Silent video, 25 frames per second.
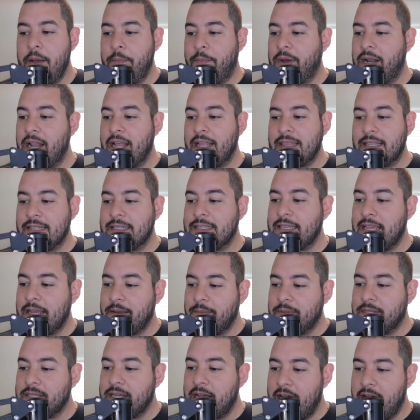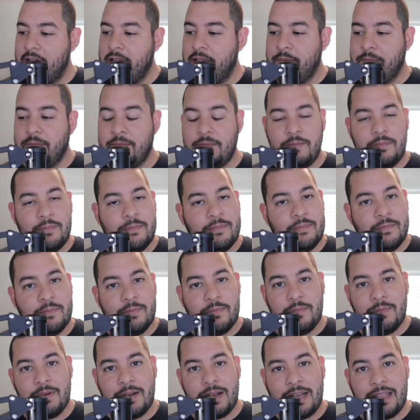But at the same time,
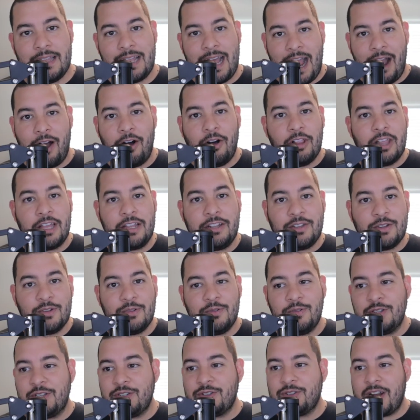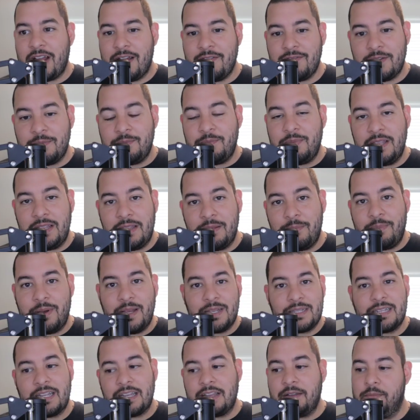all I do is strive to be the
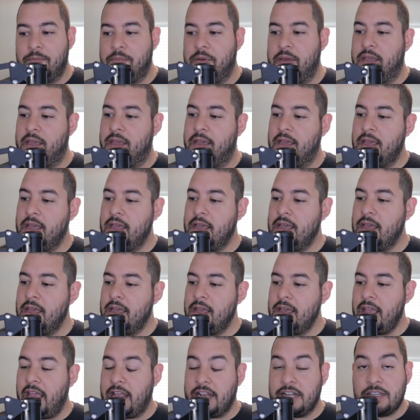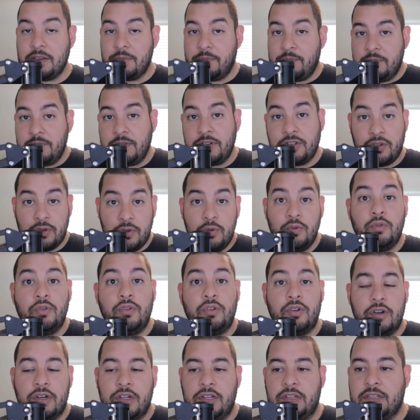best I can be and to do
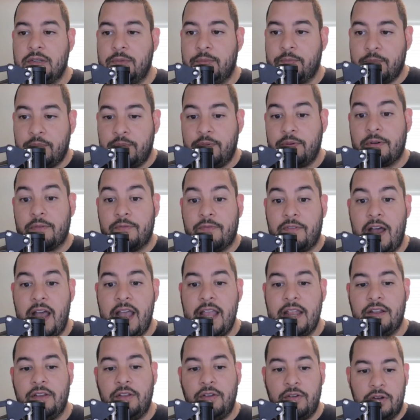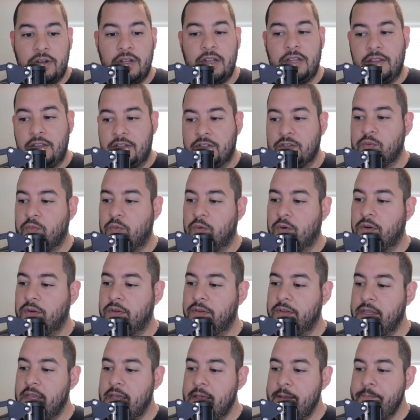good, to provide good in this
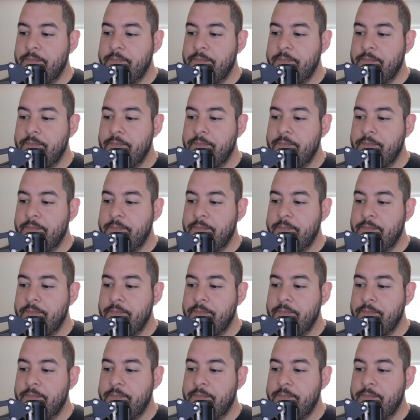world.